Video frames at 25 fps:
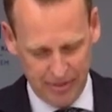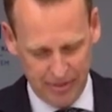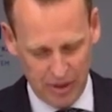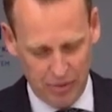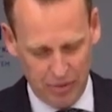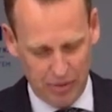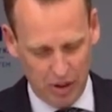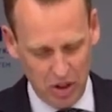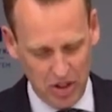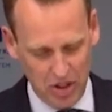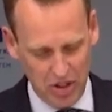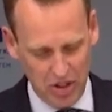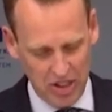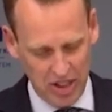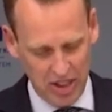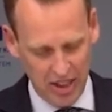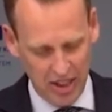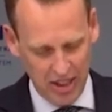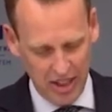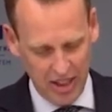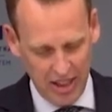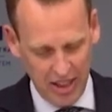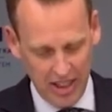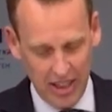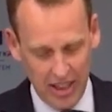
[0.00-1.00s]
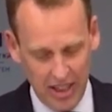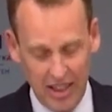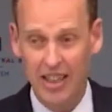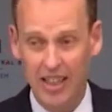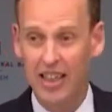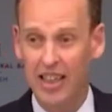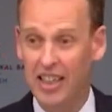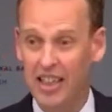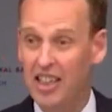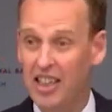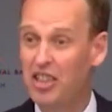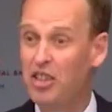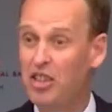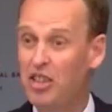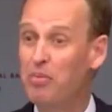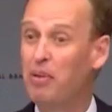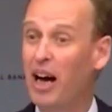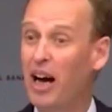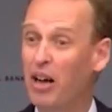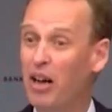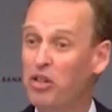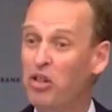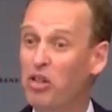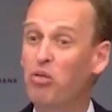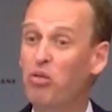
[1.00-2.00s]
First, it is
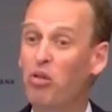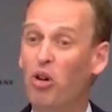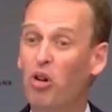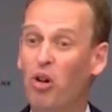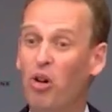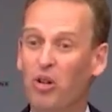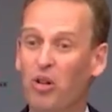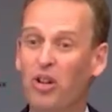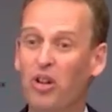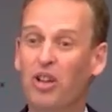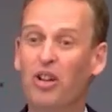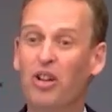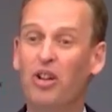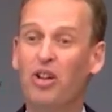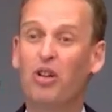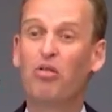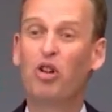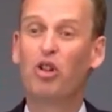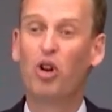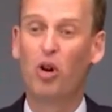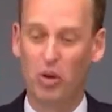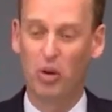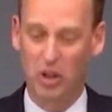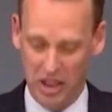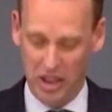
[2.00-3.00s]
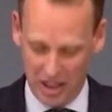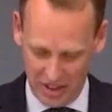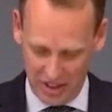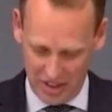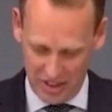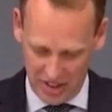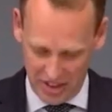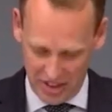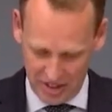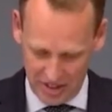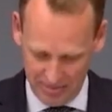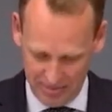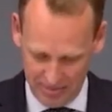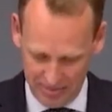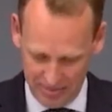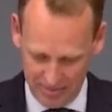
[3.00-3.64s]
about the role of lawyers